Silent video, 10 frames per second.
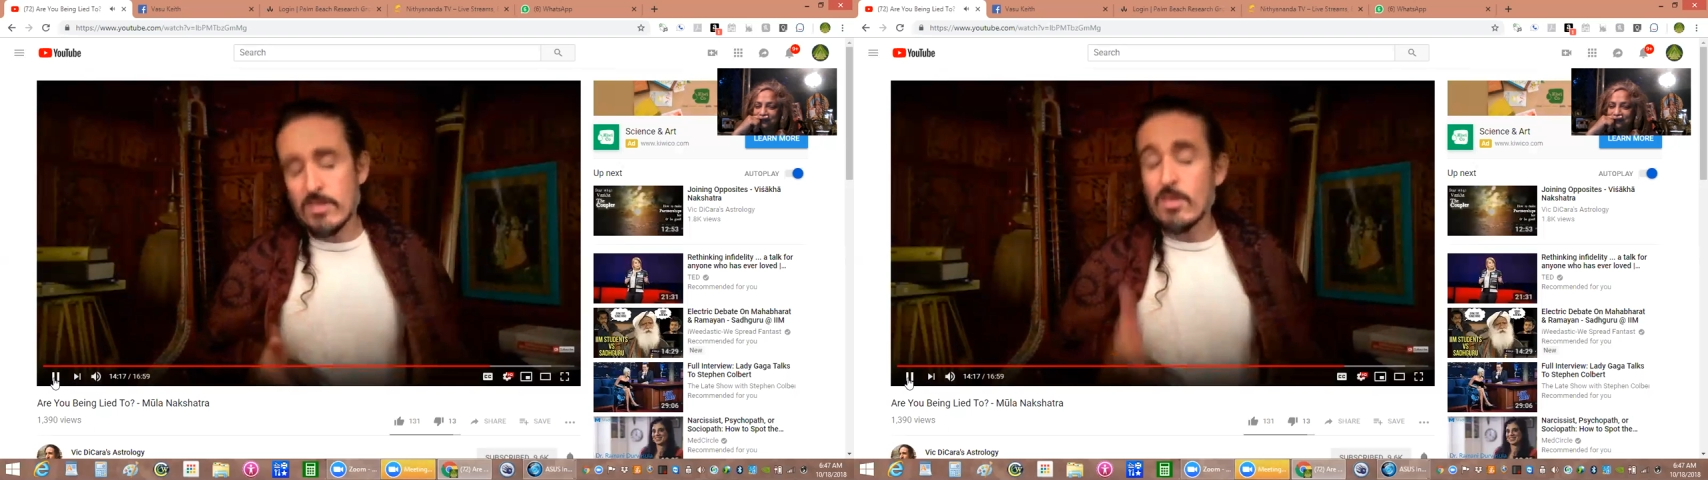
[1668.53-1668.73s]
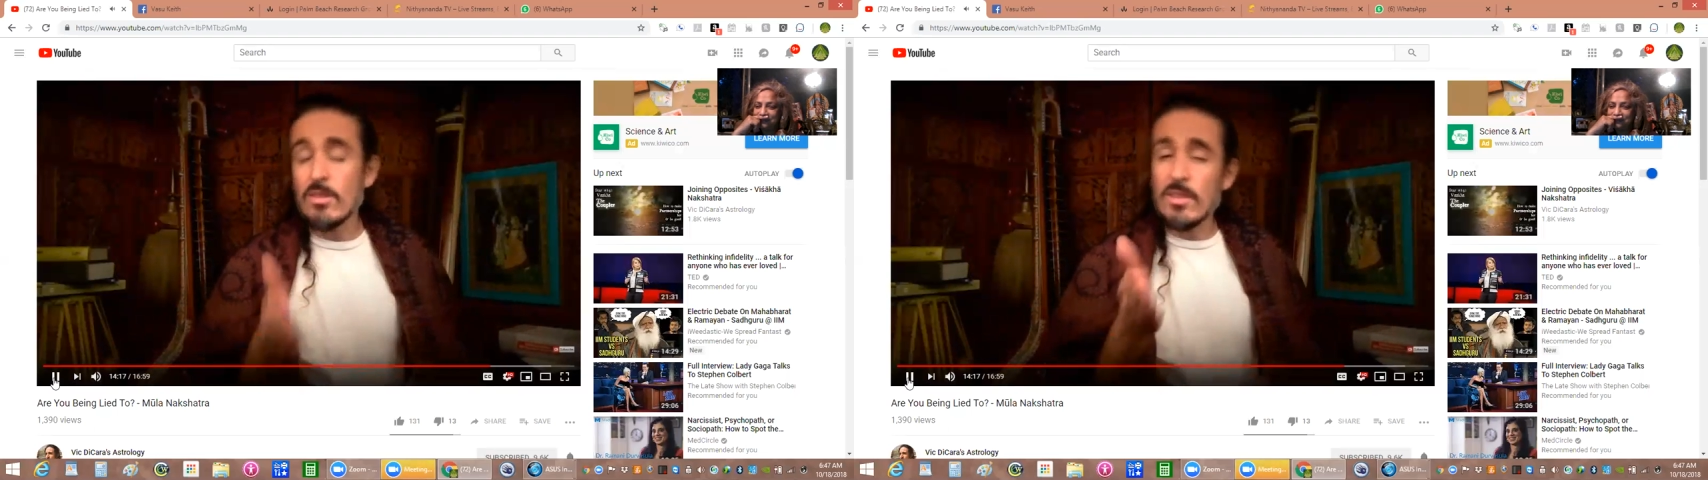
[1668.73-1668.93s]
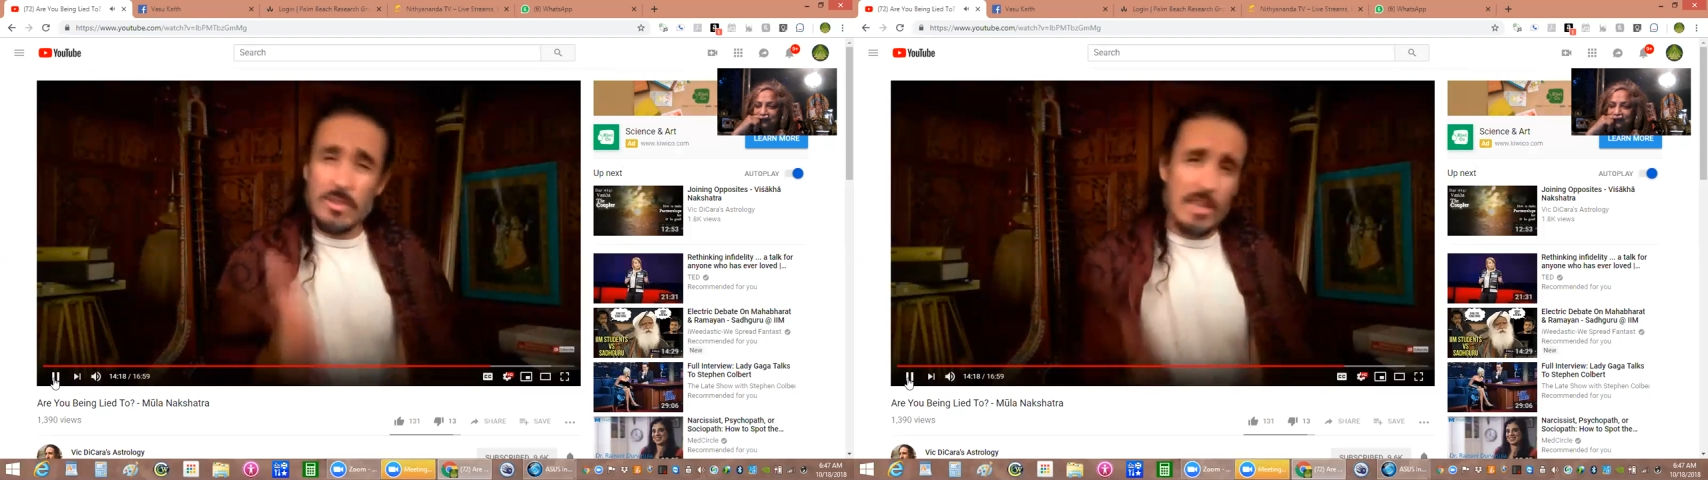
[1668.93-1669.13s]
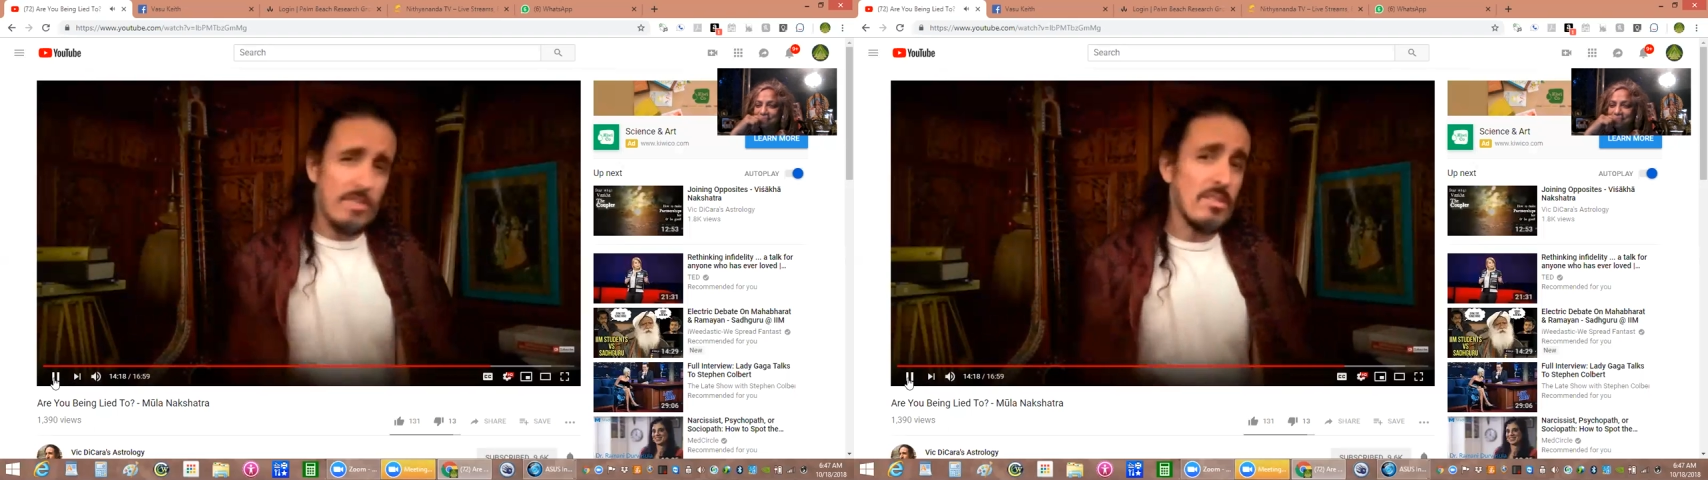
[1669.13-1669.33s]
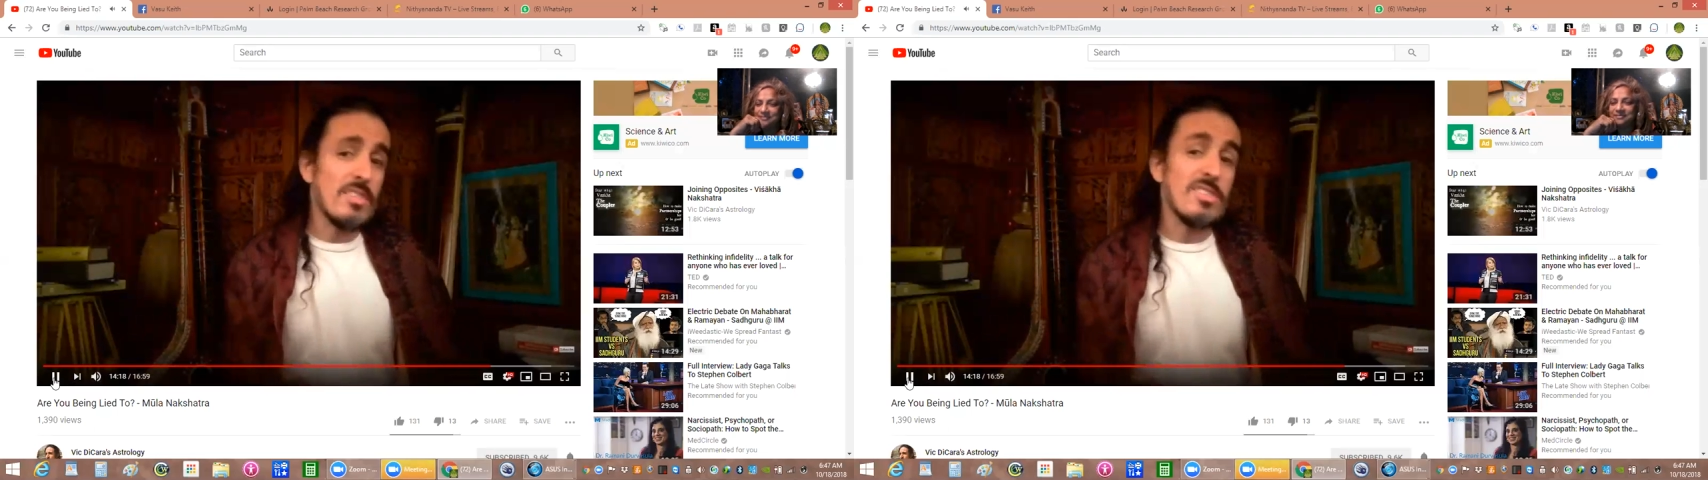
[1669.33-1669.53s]
So look at your
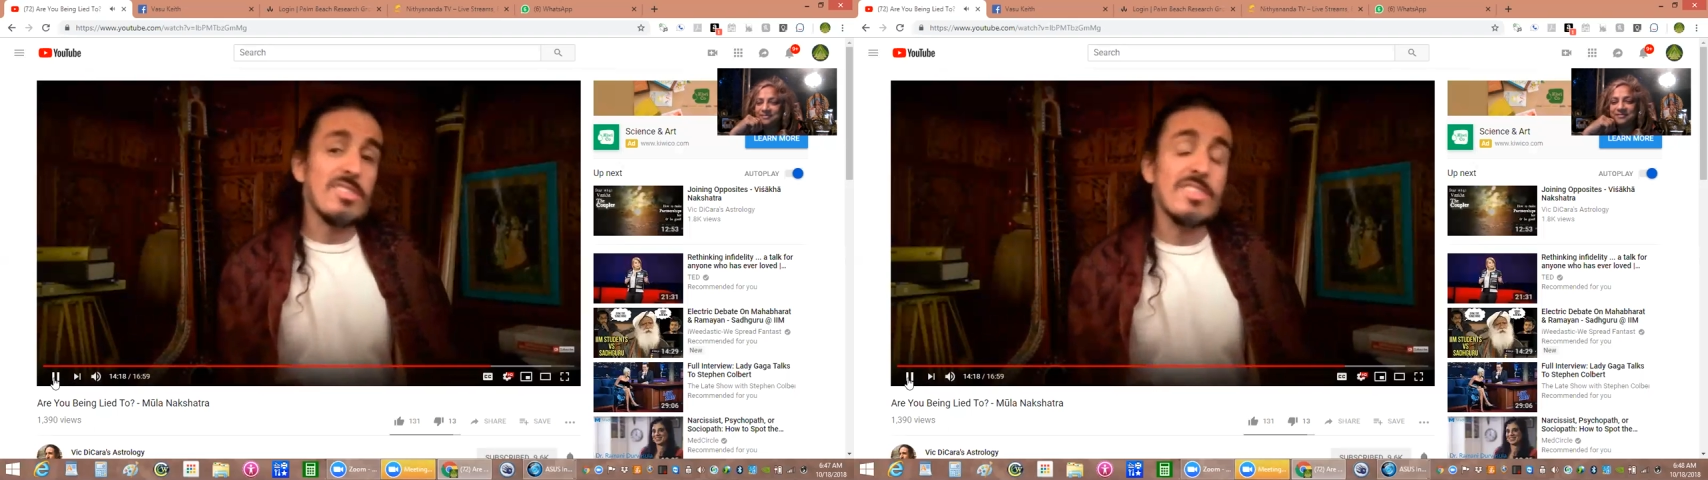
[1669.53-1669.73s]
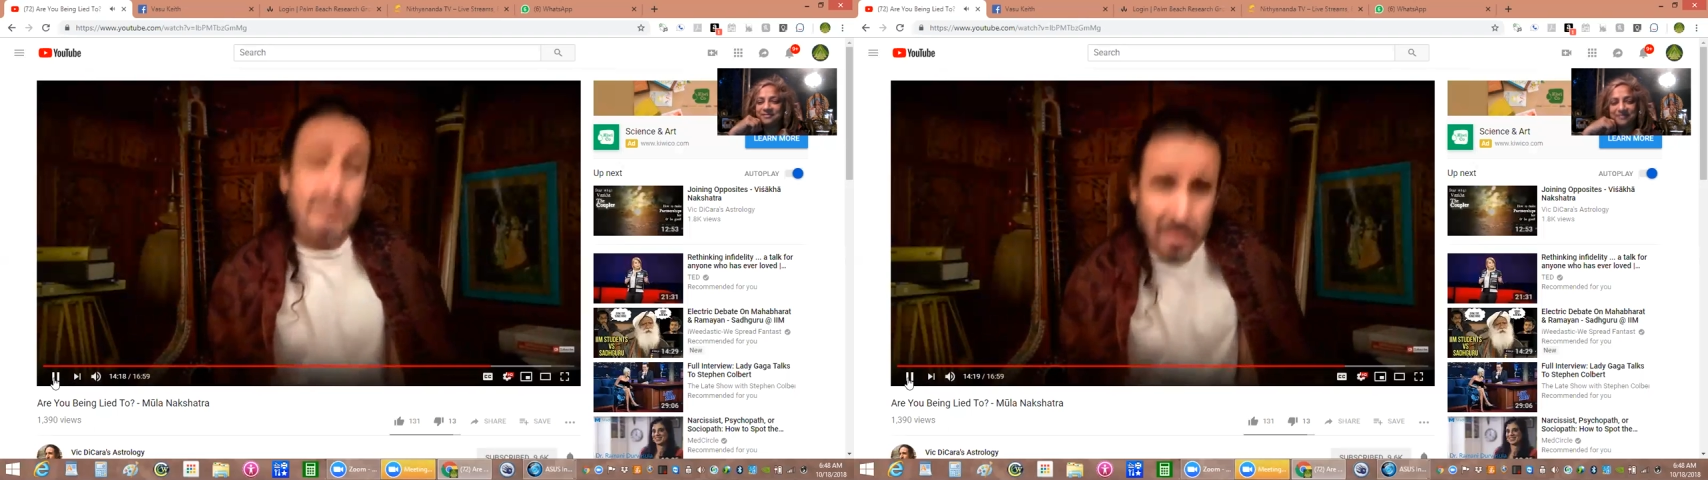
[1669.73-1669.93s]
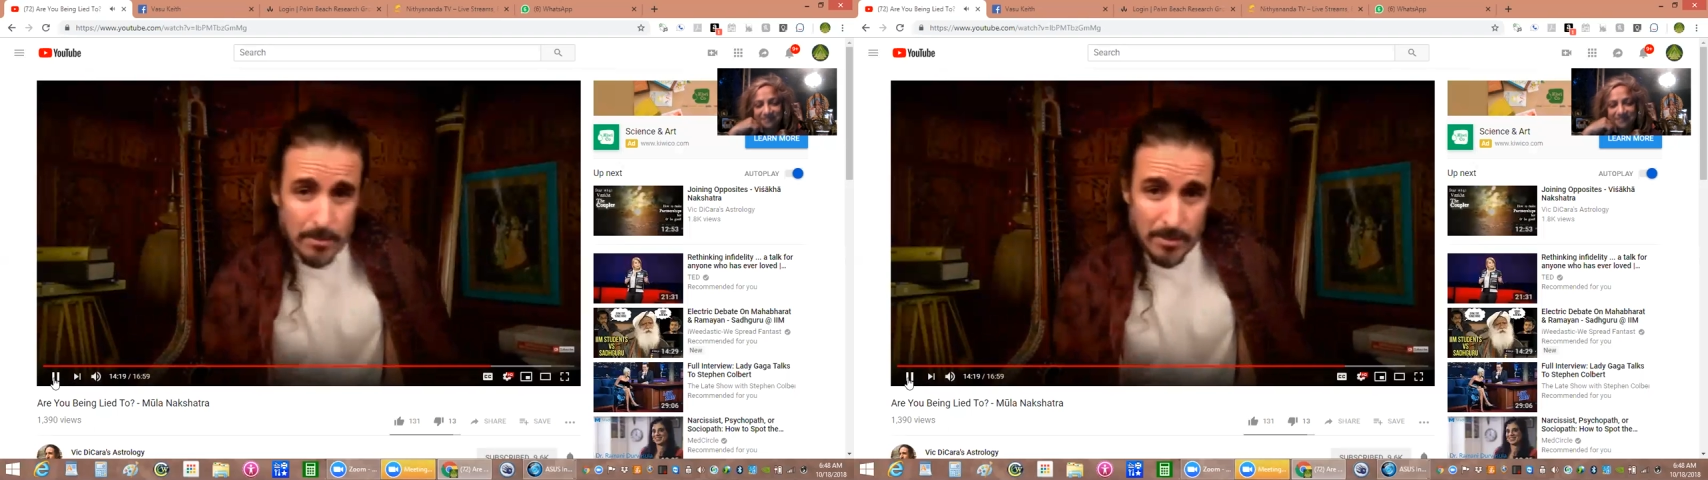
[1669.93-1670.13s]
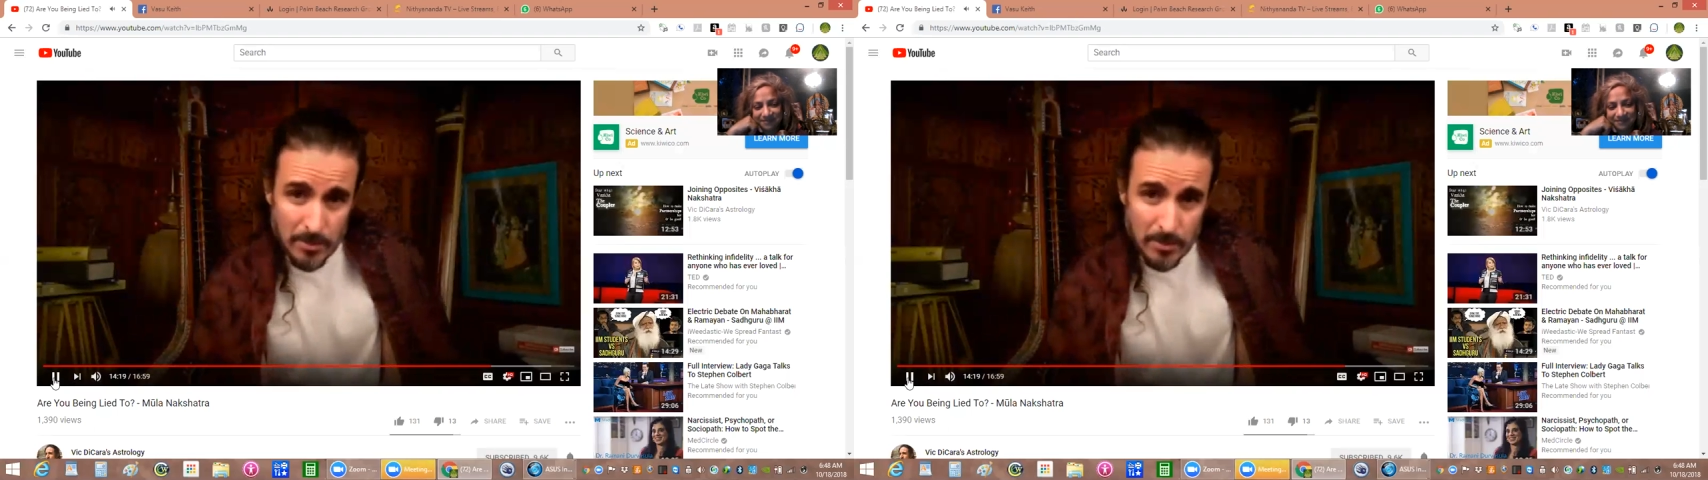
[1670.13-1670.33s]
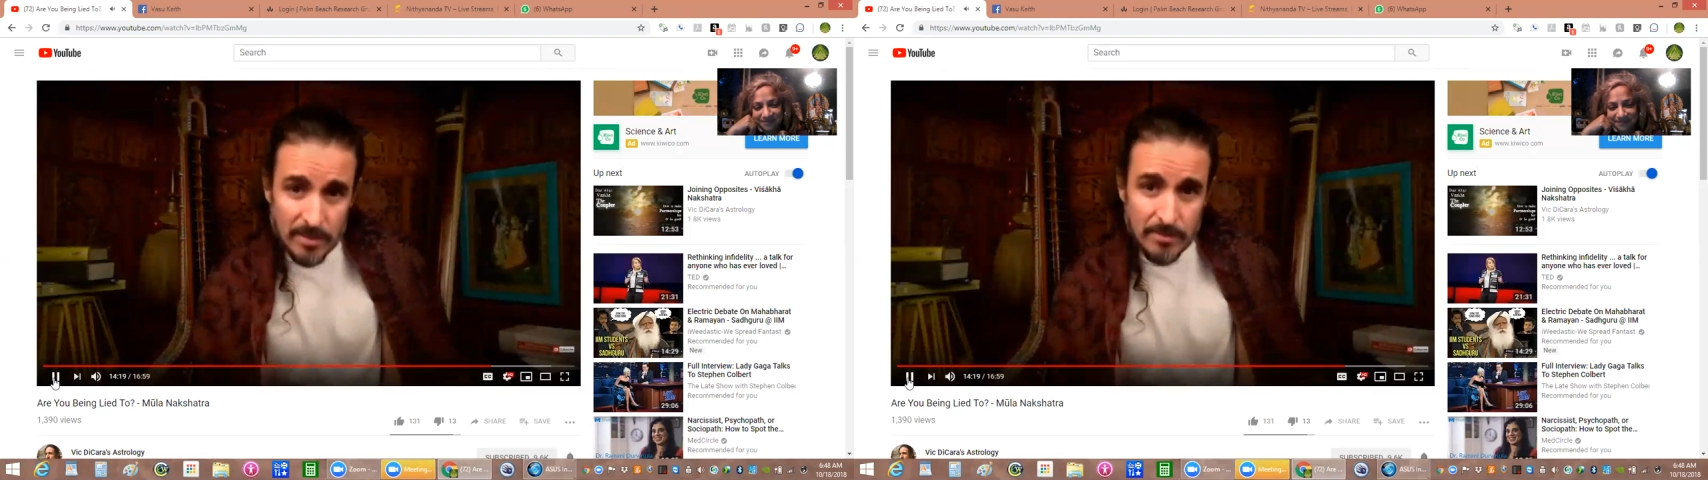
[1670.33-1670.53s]
astrological system as
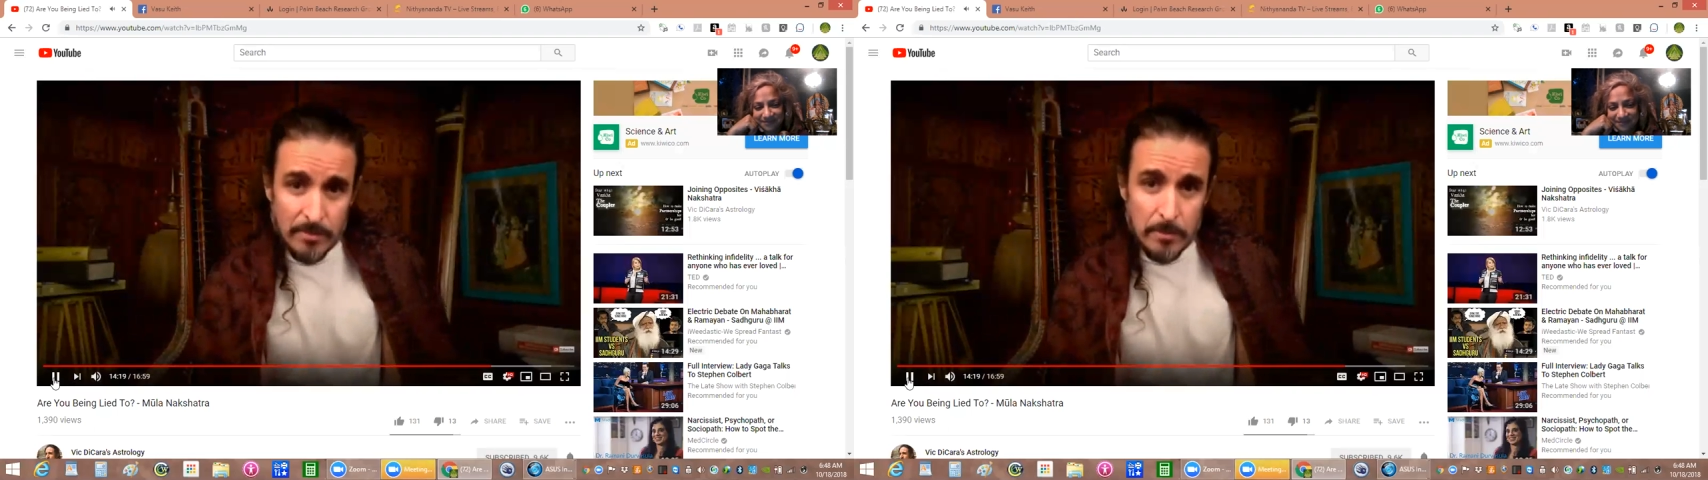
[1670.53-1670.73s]
well.